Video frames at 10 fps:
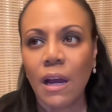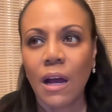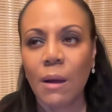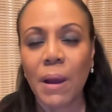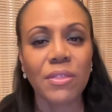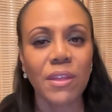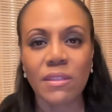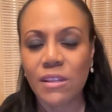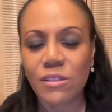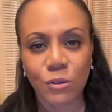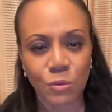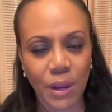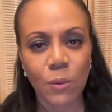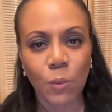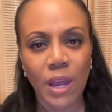I think that's a
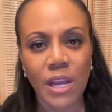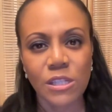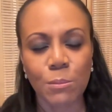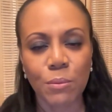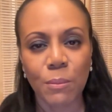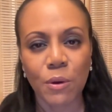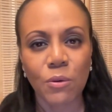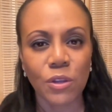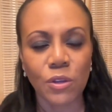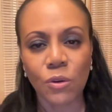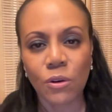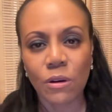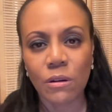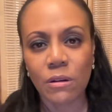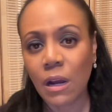great way to promote
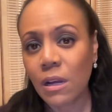your